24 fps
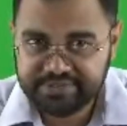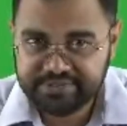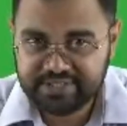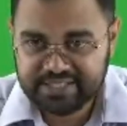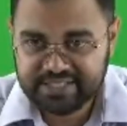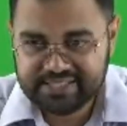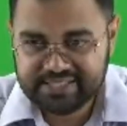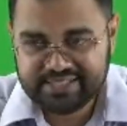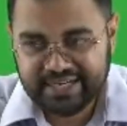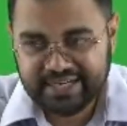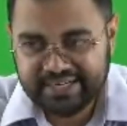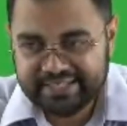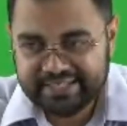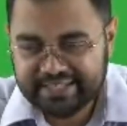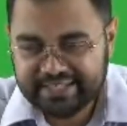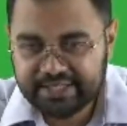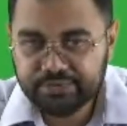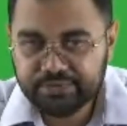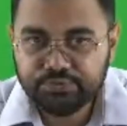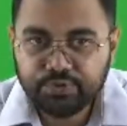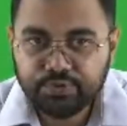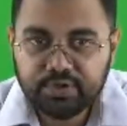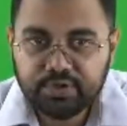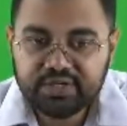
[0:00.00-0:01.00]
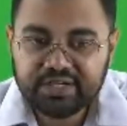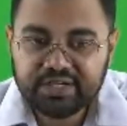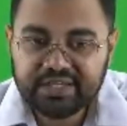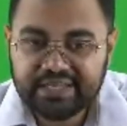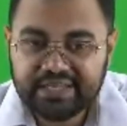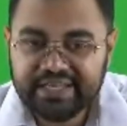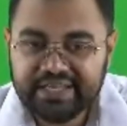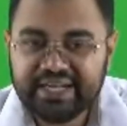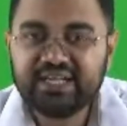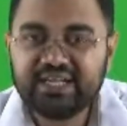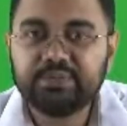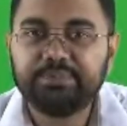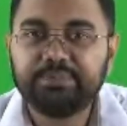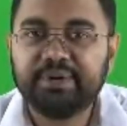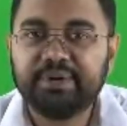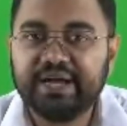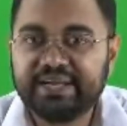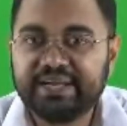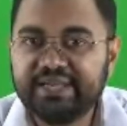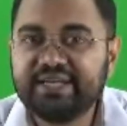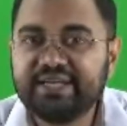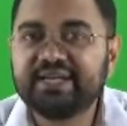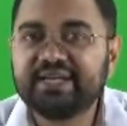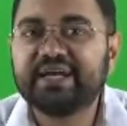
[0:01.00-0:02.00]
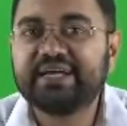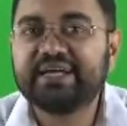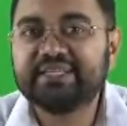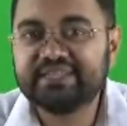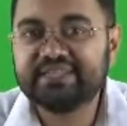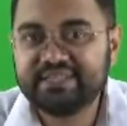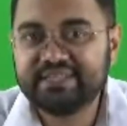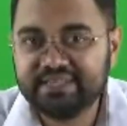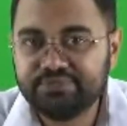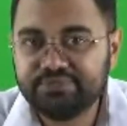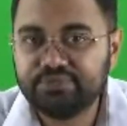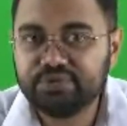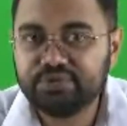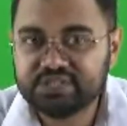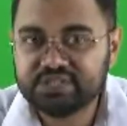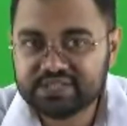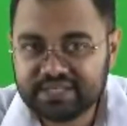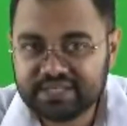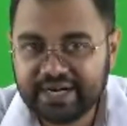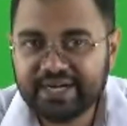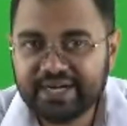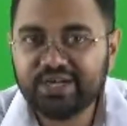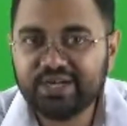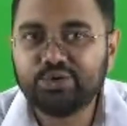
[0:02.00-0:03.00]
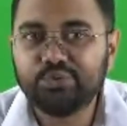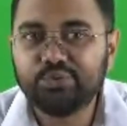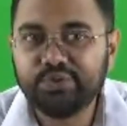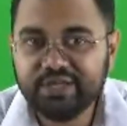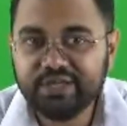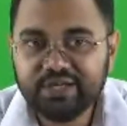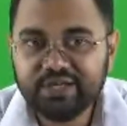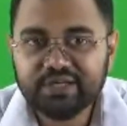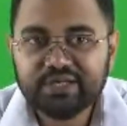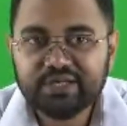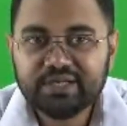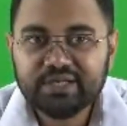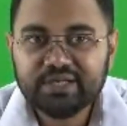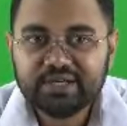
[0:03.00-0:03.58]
Just that they would create panic, and they would start doing